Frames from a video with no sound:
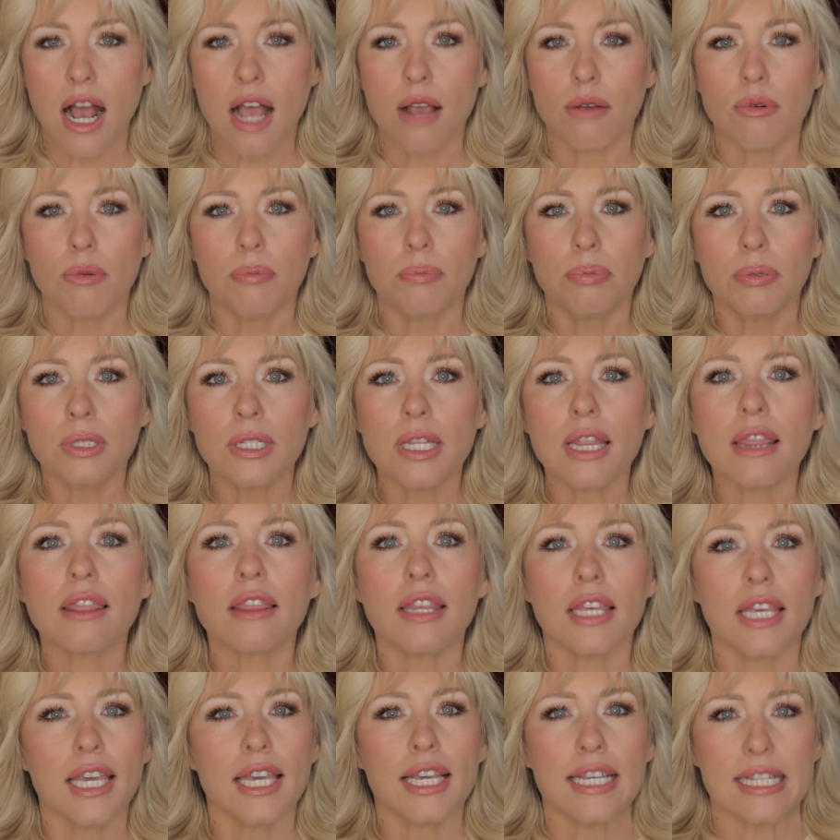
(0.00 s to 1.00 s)
I will put
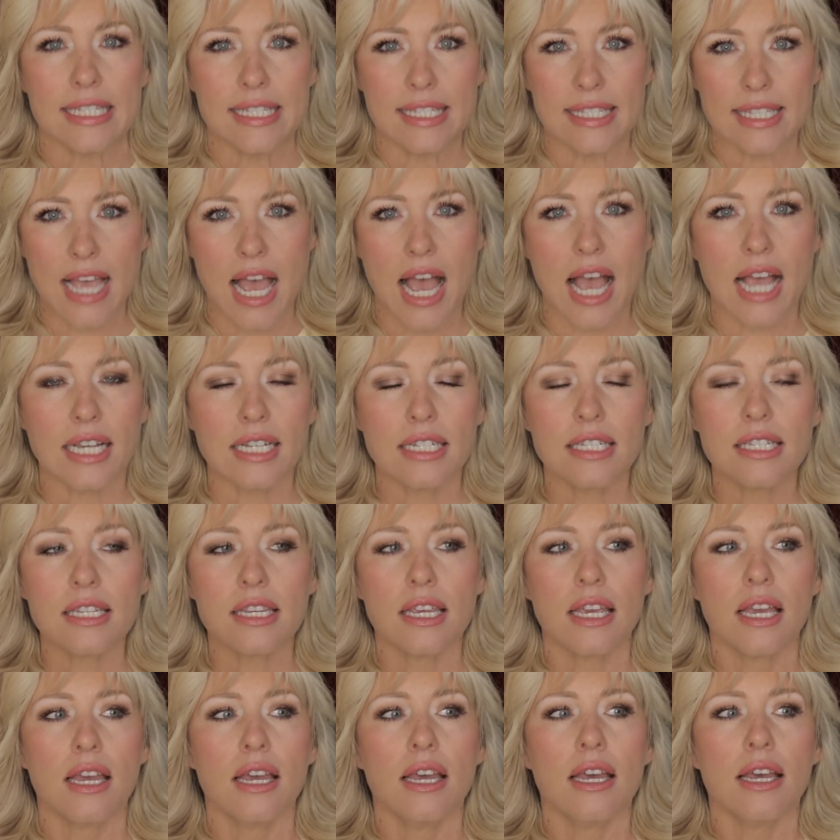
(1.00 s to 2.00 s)
the
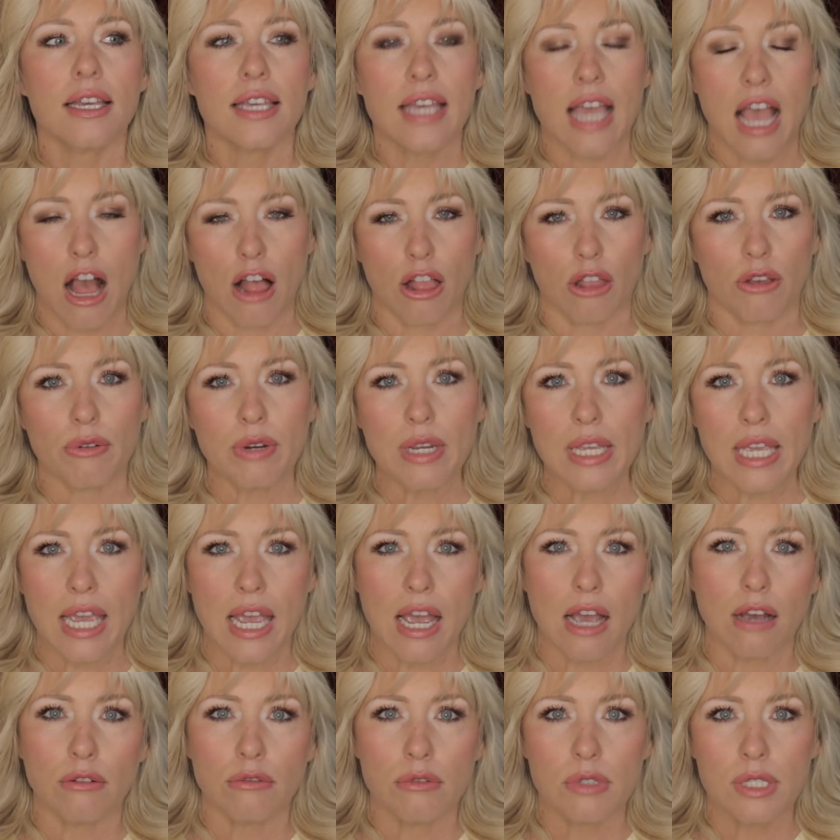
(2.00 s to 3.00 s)
exact calorie
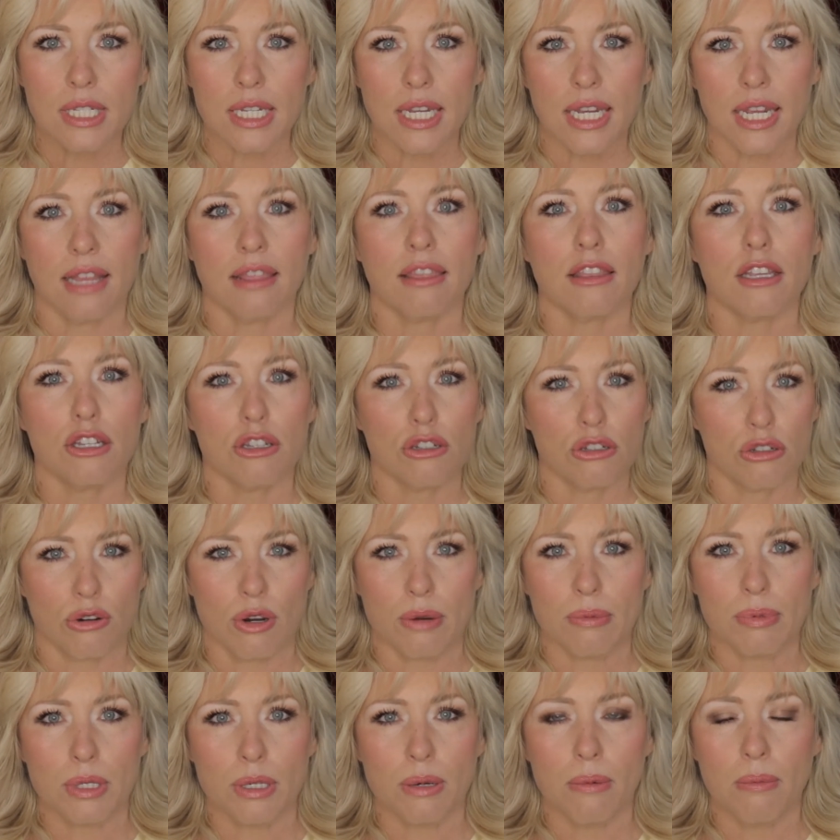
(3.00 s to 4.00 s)
count in the
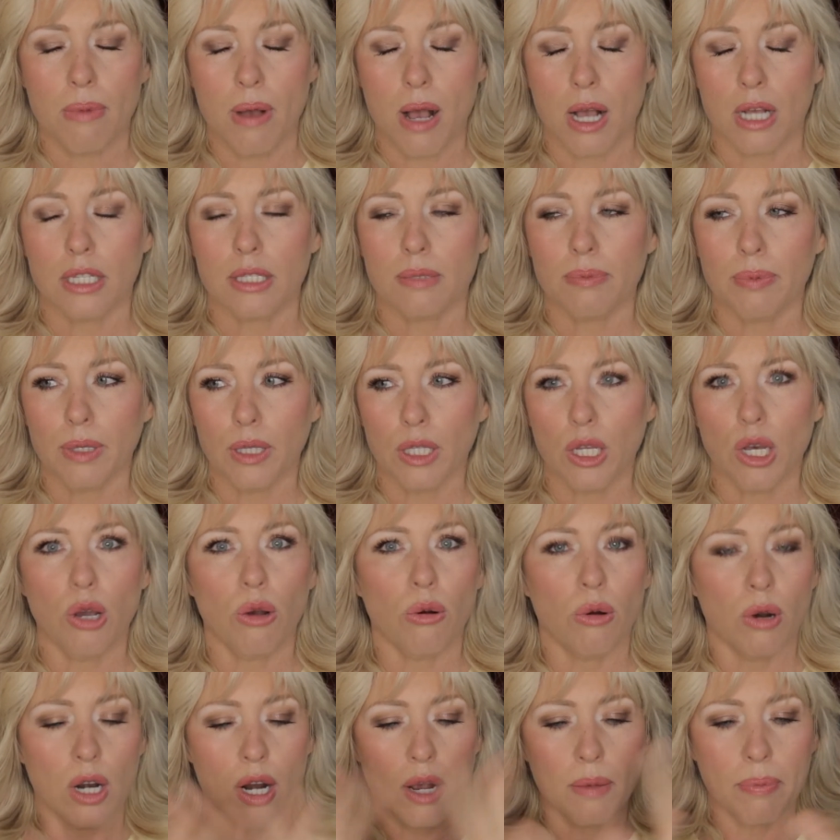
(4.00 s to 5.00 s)
description box
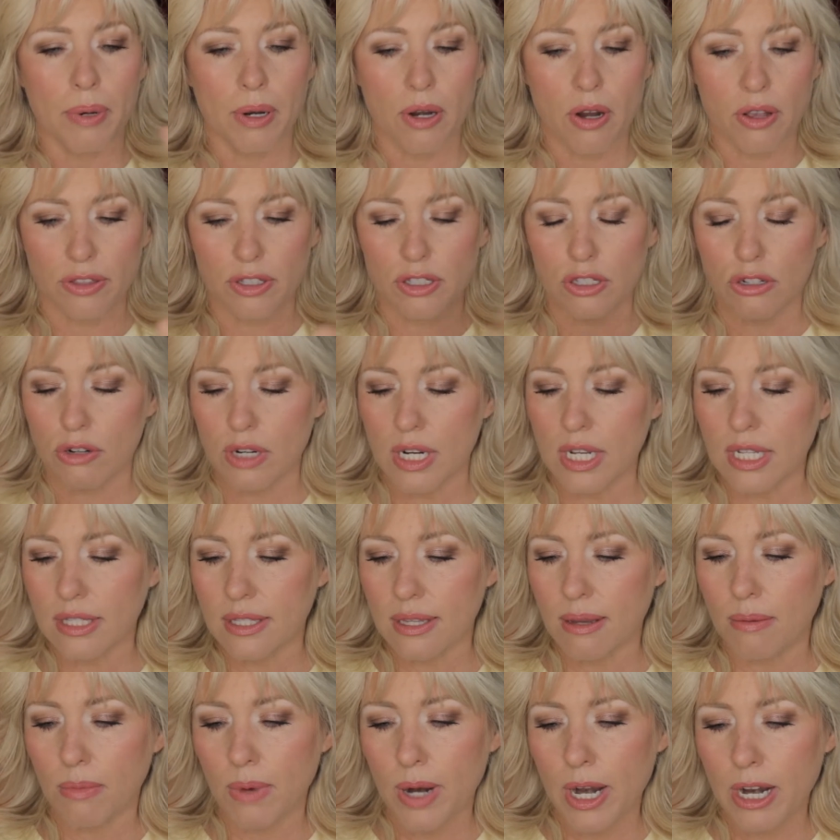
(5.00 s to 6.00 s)
below or up here on the screen
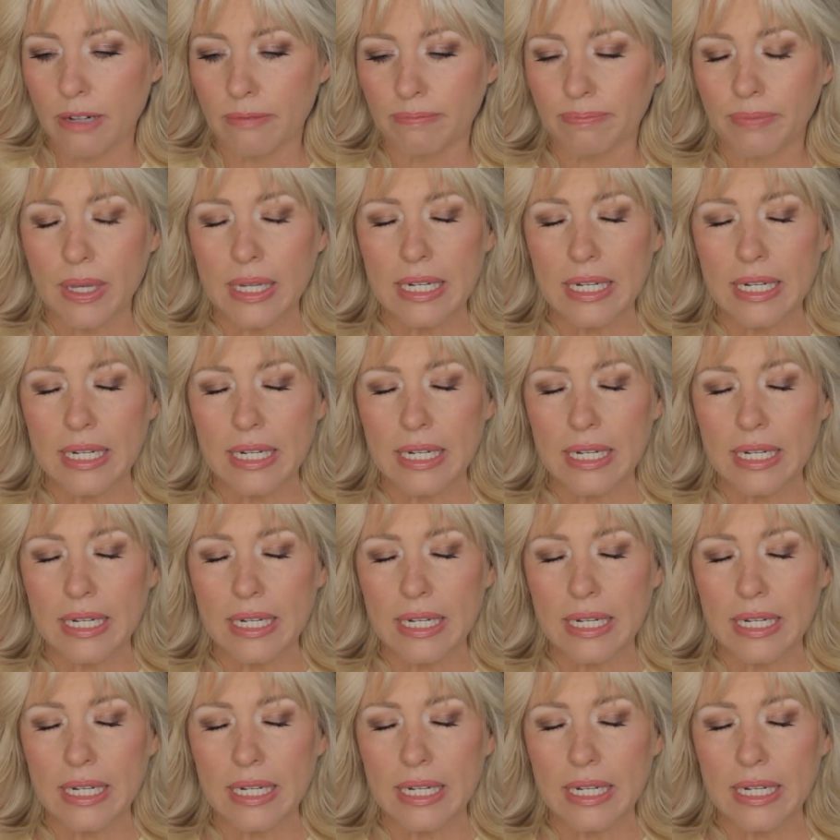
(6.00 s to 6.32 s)
somewhere.